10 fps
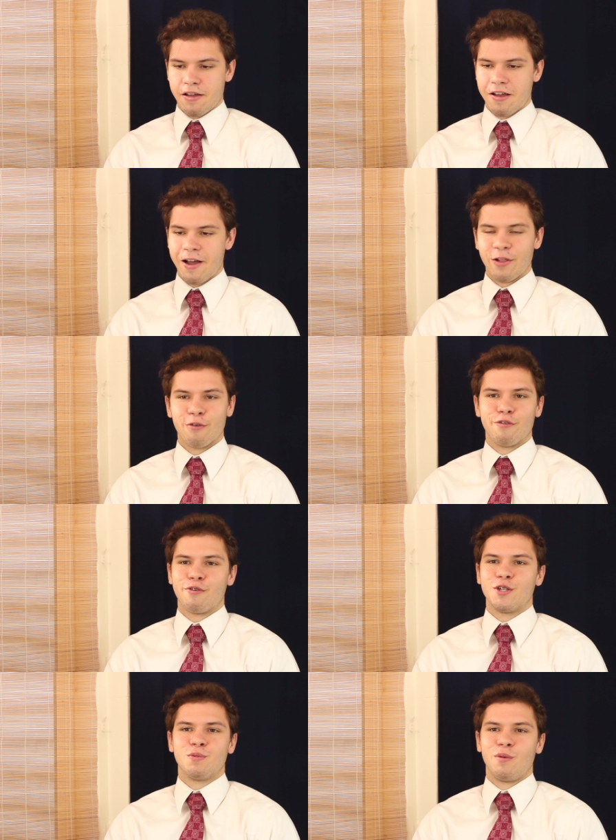I love the
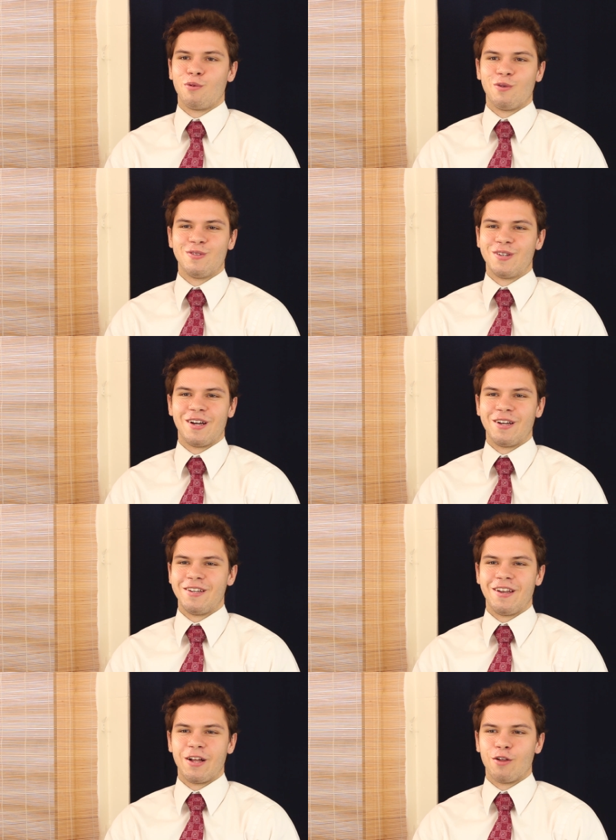French people.
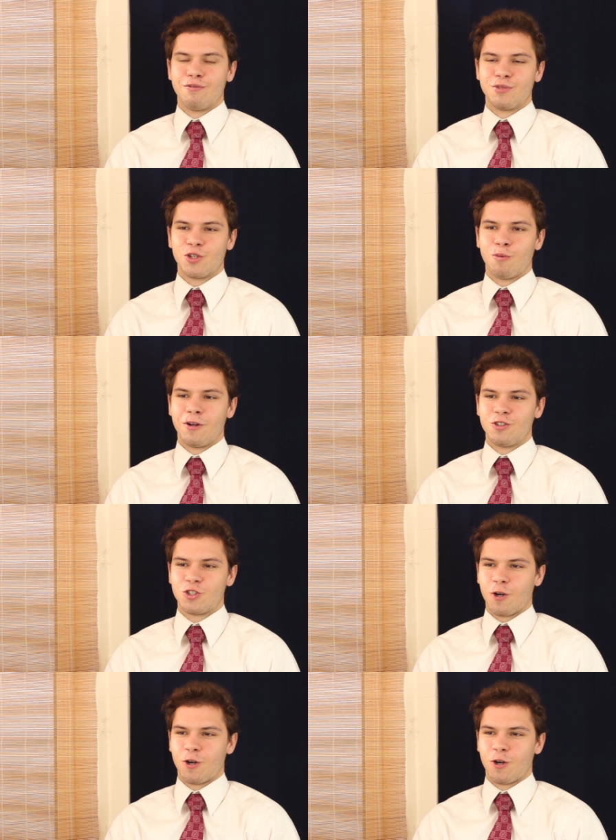I, I, love them so much.